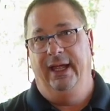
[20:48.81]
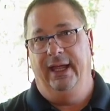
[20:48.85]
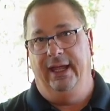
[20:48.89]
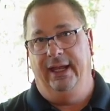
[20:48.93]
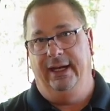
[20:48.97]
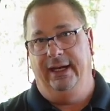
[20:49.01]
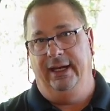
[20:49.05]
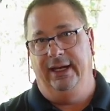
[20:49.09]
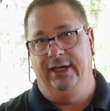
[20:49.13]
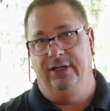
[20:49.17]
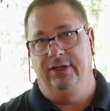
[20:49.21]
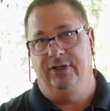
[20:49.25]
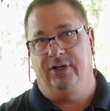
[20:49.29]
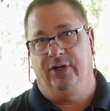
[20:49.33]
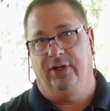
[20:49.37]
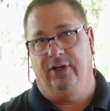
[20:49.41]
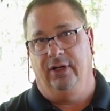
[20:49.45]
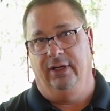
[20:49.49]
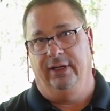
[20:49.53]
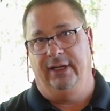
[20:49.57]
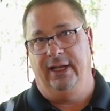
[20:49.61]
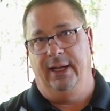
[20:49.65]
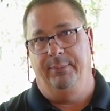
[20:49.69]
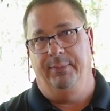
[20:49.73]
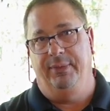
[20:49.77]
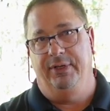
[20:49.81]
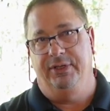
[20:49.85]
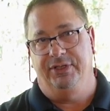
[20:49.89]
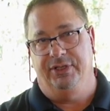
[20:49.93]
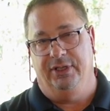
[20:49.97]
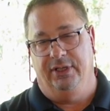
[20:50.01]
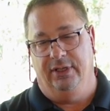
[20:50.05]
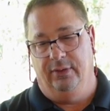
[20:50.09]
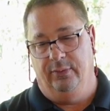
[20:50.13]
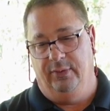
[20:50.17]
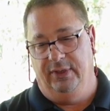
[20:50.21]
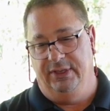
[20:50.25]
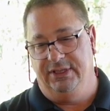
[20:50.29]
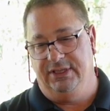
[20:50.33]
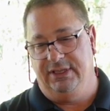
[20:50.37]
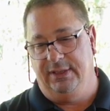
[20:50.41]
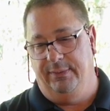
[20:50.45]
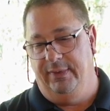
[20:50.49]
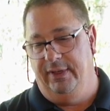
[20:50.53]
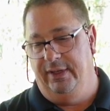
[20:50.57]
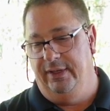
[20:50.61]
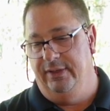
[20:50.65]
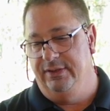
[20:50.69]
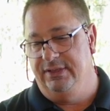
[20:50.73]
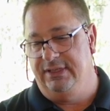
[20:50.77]
an internal temperature, which
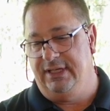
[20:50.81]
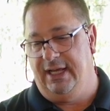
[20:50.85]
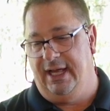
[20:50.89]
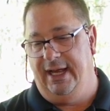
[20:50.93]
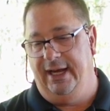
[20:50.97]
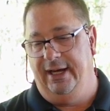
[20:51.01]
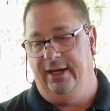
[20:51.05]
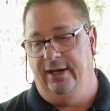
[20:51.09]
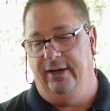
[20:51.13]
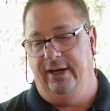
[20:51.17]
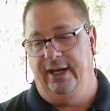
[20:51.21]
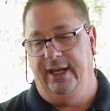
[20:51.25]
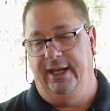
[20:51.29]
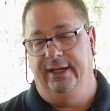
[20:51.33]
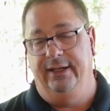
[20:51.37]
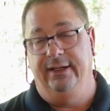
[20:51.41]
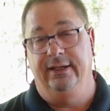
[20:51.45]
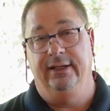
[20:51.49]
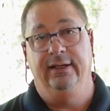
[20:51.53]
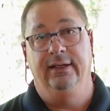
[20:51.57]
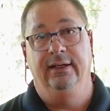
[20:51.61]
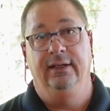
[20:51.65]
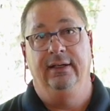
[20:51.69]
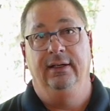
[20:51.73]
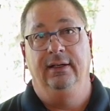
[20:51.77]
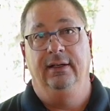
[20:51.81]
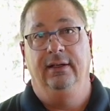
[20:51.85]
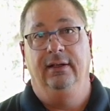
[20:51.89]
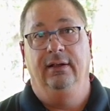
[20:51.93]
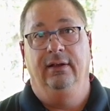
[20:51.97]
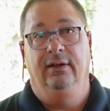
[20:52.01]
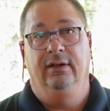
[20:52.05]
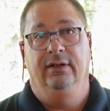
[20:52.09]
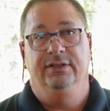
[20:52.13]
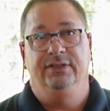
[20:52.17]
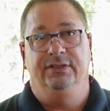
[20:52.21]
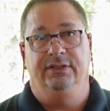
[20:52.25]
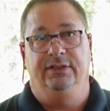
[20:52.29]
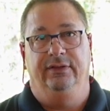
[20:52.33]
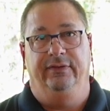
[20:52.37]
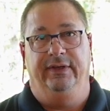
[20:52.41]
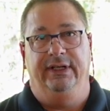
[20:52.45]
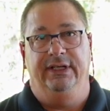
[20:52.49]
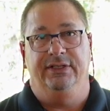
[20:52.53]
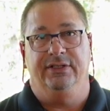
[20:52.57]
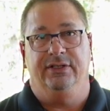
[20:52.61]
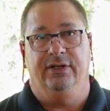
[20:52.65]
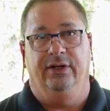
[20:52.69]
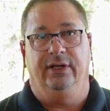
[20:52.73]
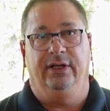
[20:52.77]
some of those higher end sous
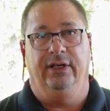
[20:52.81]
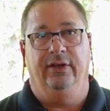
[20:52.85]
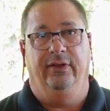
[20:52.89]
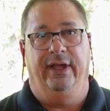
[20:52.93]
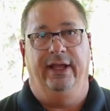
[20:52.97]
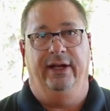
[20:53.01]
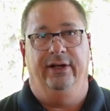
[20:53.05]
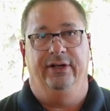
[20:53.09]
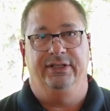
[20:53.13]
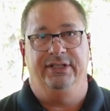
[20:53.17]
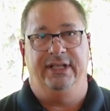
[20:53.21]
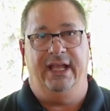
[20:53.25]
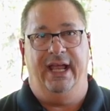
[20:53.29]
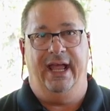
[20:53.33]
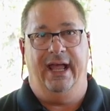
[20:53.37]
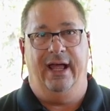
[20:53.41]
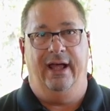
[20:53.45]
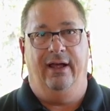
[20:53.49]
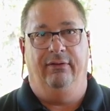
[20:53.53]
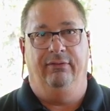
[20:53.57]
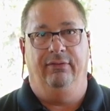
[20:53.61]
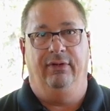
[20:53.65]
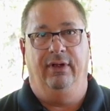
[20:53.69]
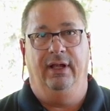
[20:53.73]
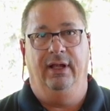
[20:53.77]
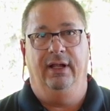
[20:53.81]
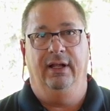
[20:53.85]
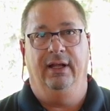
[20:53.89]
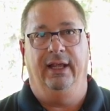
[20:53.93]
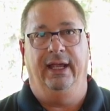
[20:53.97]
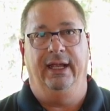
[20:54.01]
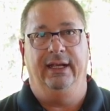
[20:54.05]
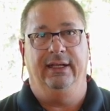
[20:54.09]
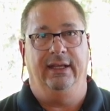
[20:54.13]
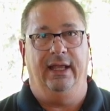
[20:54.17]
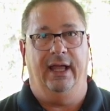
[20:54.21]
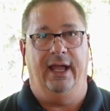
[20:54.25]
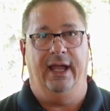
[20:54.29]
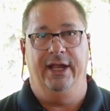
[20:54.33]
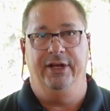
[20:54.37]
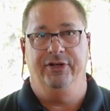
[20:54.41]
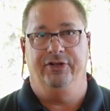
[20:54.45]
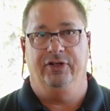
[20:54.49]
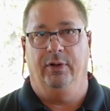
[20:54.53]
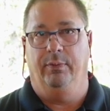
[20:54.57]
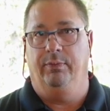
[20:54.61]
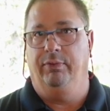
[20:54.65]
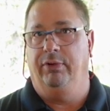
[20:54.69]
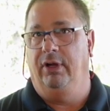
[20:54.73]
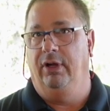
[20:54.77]
vide circulators have, like the
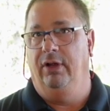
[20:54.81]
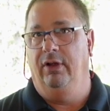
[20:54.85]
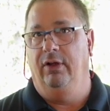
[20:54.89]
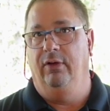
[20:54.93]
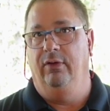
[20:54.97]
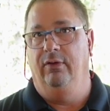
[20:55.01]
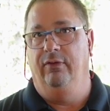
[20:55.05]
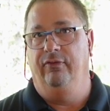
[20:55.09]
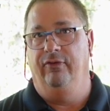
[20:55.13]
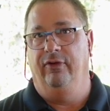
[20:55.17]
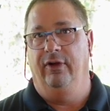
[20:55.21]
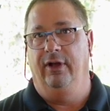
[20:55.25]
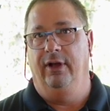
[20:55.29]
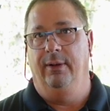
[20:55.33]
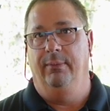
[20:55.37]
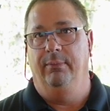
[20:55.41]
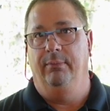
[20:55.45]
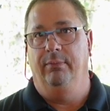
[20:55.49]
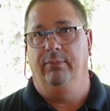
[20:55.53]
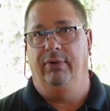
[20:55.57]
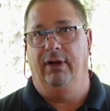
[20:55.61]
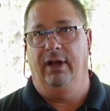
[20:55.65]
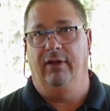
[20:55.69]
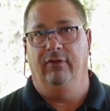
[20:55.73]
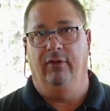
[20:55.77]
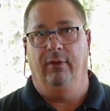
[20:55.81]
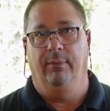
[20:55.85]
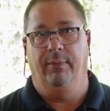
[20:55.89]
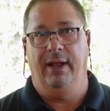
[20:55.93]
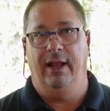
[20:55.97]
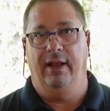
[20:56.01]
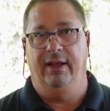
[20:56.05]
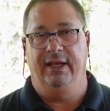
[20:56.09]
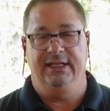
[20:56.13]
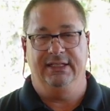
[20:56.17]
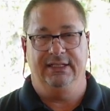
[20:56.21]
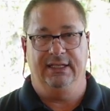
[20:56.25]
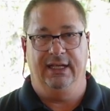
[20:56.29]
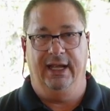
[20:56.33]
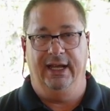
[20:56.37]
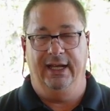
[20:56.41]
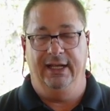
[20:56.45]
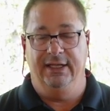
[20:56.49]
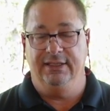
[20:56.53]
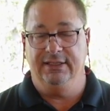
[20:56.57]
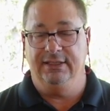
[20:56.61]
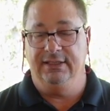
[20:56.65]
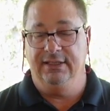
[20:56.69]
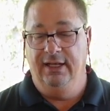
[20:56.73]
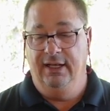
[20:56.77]
Hydro Pro from Breville
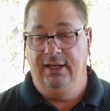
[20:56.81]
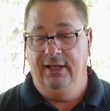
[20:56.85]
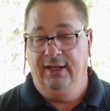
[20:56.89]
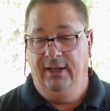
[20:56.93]
Polyscience.